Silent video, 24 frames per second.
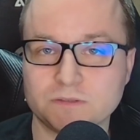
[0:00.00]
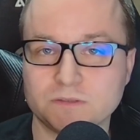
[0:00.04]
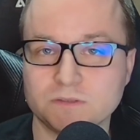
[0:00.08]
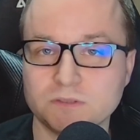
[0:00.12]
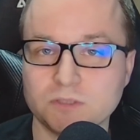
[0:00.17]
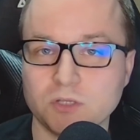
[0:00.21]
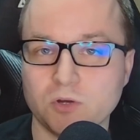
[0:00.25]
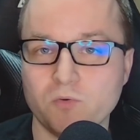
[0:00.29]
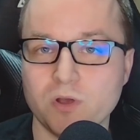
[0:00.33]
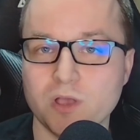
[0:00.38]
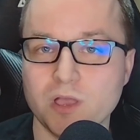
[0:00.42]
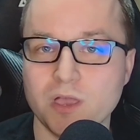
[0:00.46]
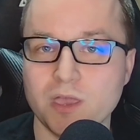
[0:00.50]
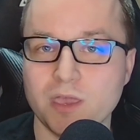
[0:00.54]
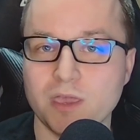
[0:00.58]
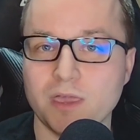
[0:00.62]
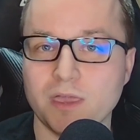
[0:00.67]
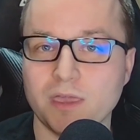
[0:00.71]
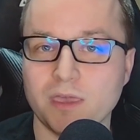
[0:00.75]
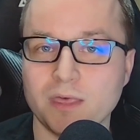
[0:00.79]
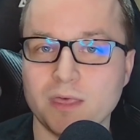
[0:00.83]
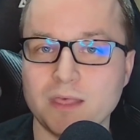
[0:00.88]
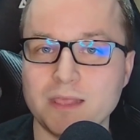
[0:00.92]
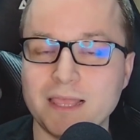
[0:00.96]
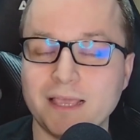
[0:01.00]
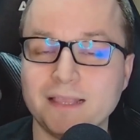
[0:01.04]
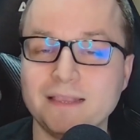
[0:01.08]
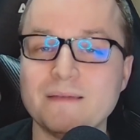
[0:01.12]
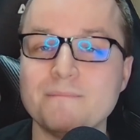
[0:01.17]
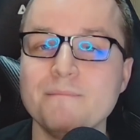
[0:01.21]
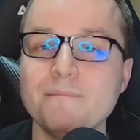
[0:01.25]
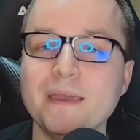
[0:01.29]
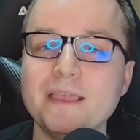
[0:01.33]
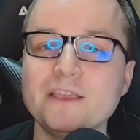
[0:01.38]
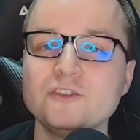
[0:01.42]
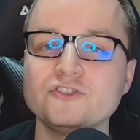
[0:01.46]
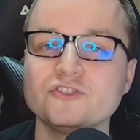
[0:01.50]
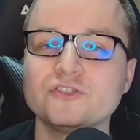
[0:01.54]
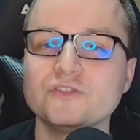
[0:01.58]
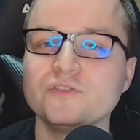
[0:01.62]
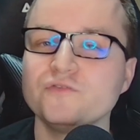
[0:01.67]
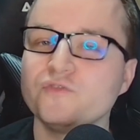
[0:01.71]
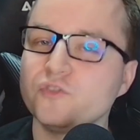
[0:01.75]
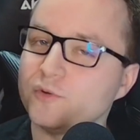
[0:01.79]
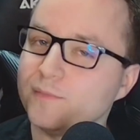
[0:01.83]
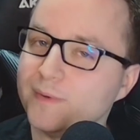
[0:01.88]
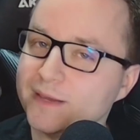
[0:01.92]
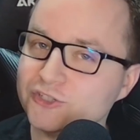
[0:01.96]
So like the major
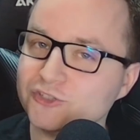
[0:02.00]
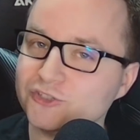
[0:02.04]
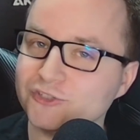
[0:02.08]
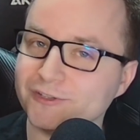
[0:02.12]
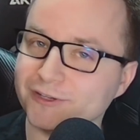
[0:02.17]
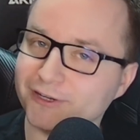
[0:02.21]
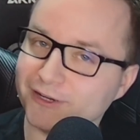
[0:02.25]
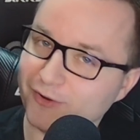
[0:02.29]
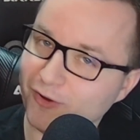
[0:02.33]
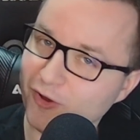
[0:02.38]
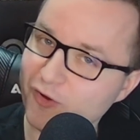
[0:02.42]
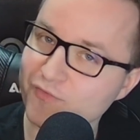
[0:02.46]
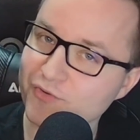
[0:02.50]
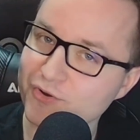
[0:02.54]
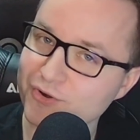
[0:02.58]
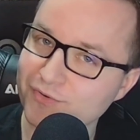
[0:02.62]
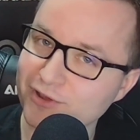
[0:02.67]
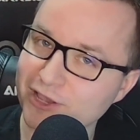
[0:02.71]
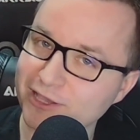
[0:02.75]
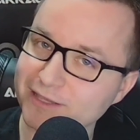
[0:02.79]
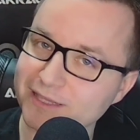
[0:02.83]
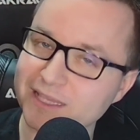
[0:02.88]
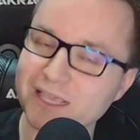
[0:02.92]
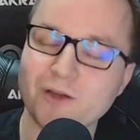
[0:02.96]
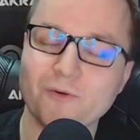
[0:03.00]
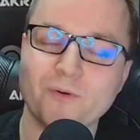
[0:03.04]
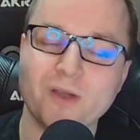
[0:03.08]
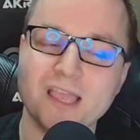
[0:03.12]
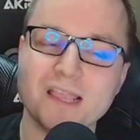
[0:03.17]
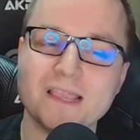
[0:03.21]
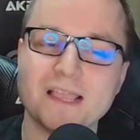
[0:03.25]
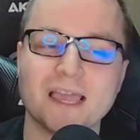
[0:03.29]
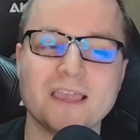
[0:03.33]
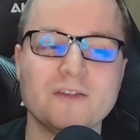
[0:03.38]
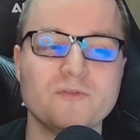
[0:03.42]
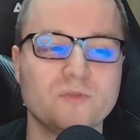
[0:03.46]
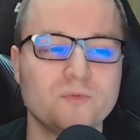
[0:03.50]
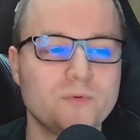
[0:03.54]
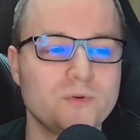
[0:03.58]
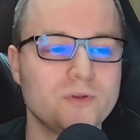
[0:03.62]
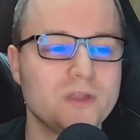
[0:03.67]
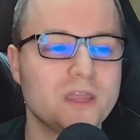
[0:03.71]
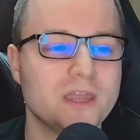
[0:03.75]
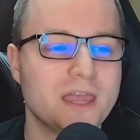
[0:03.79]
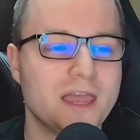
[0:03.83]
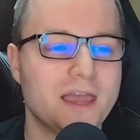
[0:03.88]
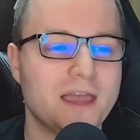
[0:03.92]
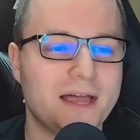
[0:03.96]
information are over right now, and I will be
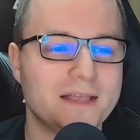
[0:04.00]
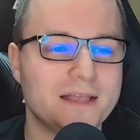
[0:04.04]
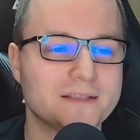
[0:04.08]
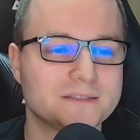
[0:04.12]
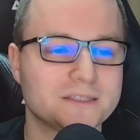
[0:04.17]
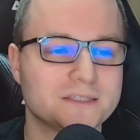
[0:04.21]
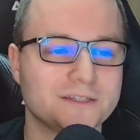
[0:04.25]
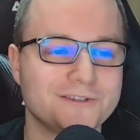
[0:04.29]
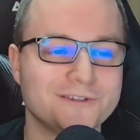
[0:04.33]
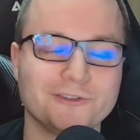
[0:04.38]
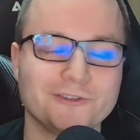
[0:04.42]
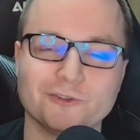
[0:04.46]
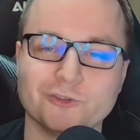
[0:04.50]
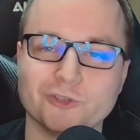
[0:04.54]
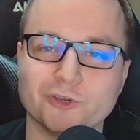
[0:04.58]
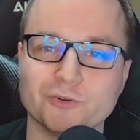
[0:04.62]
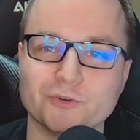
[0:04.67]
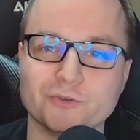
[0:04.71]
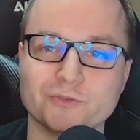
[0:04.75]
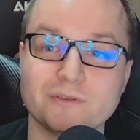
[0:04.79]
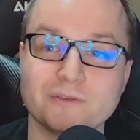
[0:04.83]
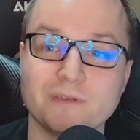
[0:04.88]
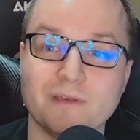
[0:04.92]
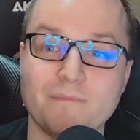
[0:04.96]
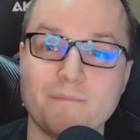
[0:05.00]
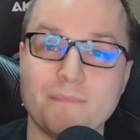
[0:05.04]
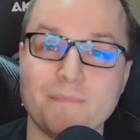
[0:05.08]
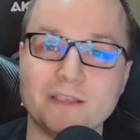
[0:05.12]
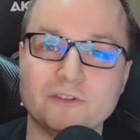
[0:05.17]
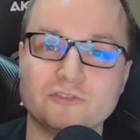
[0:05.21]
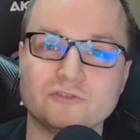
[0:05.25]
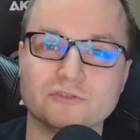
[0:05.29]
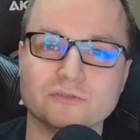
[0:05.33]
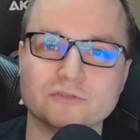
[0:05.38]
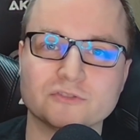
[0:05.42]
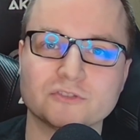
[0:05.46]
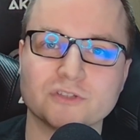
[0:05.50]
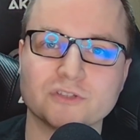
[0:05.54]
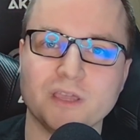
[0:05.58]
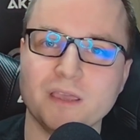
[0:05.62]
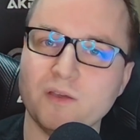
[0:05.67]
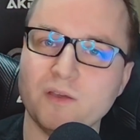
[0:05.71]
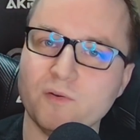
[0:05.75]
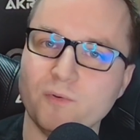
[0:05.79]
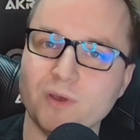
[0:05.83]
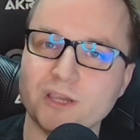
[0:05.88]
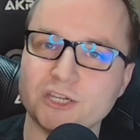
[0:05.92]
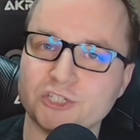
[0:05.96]
answering those patrons
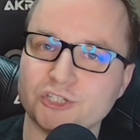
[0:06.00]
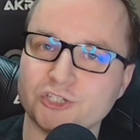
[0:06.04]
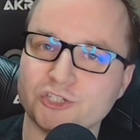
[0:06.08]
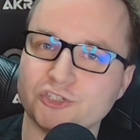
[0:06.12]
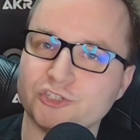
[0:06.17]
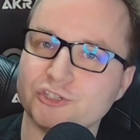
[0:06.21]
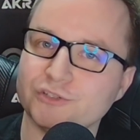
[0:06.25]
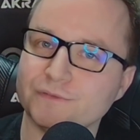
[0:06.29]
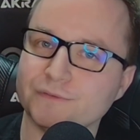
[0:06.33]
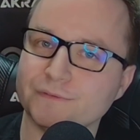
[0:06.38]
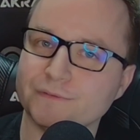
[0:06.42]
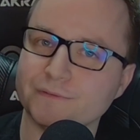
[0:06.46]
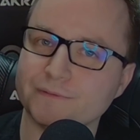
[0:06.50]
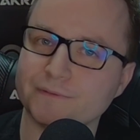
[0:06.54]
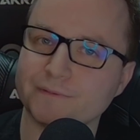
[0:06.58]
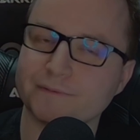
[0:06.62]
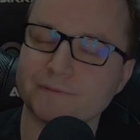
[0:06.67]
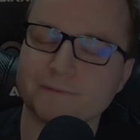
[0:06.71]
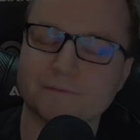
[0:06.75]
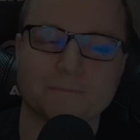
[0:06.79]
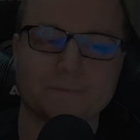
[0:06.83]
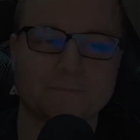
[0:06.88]
questions.